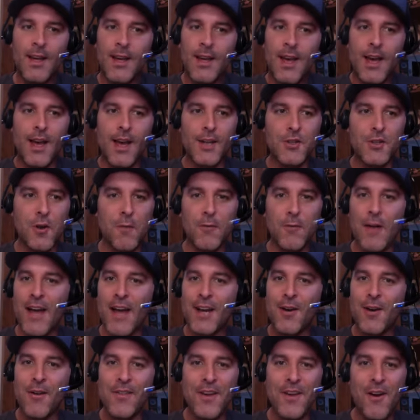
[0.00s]
Joe
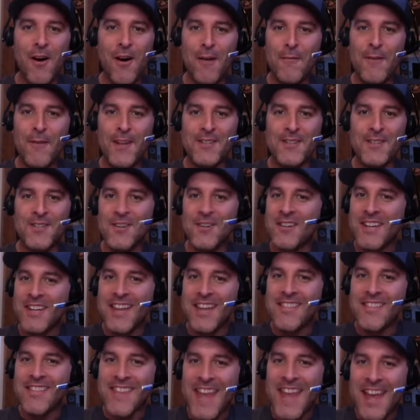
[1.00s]
Flacco on the offense couldn't get
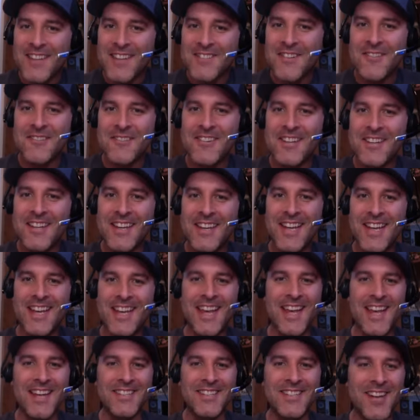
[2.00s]
in the end zone.
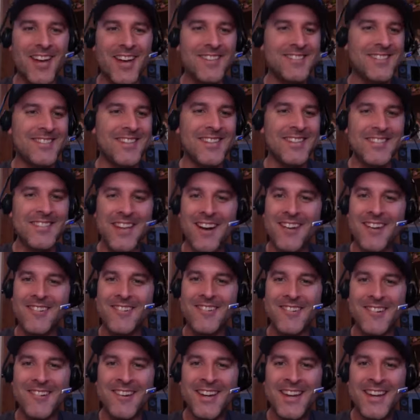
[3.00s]
And Justin
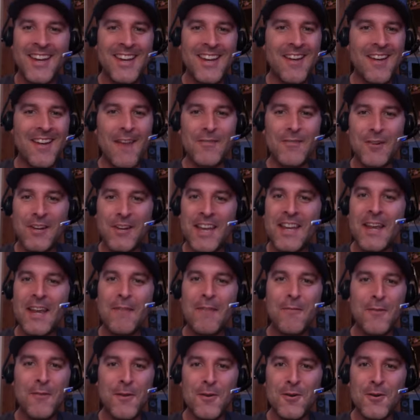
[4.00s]
Tucker, you know, after kicking
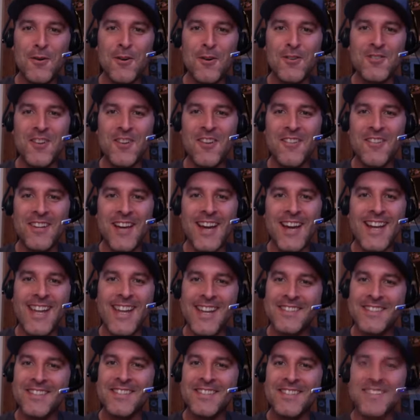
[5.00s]
field goals all night, he
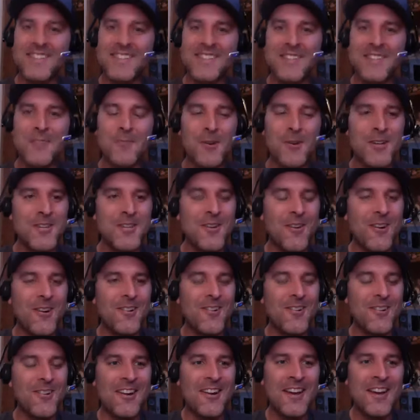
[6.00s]
hits a
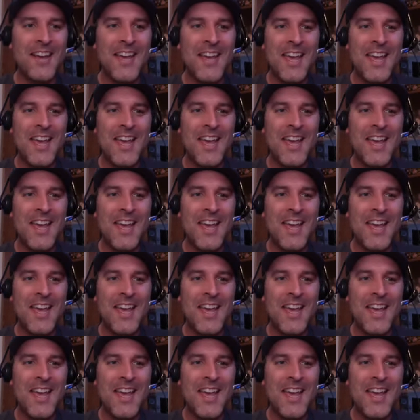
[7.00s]
61-yarder.